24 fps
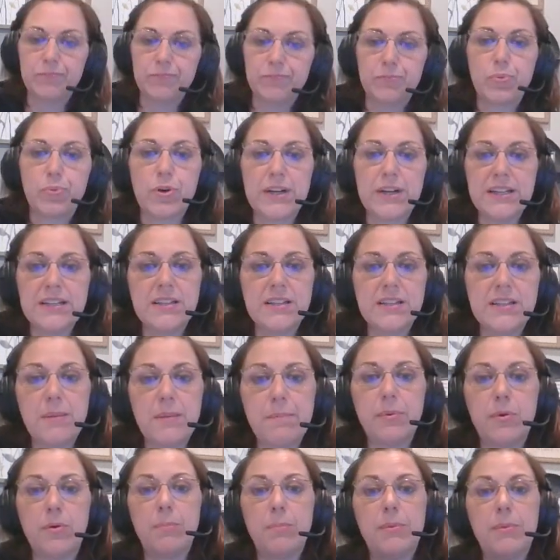Pretty
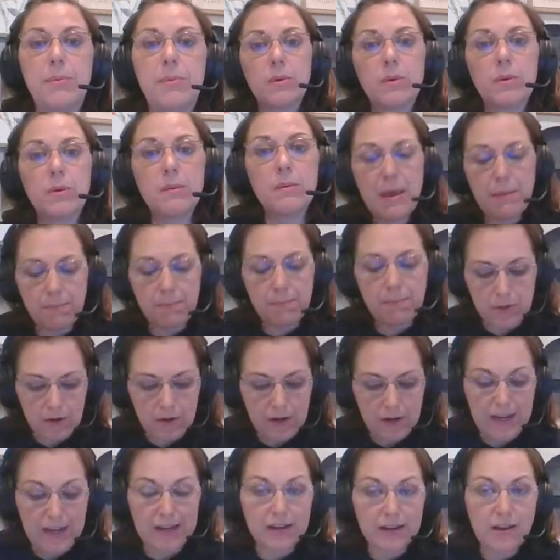simple, but remember
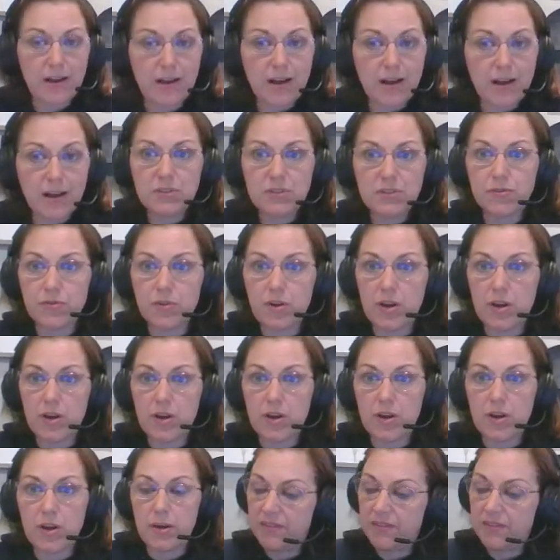it comes
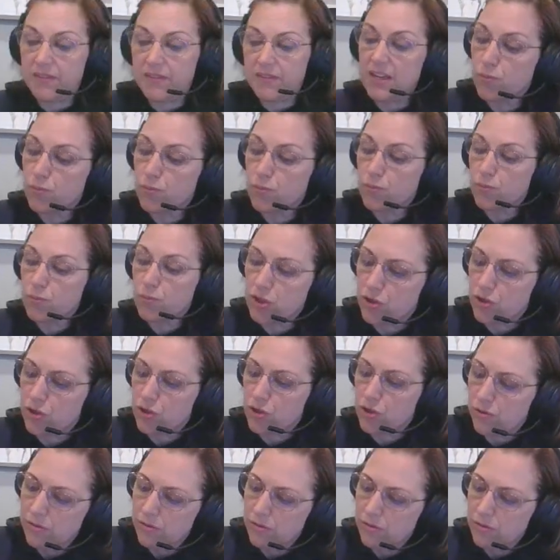from the original.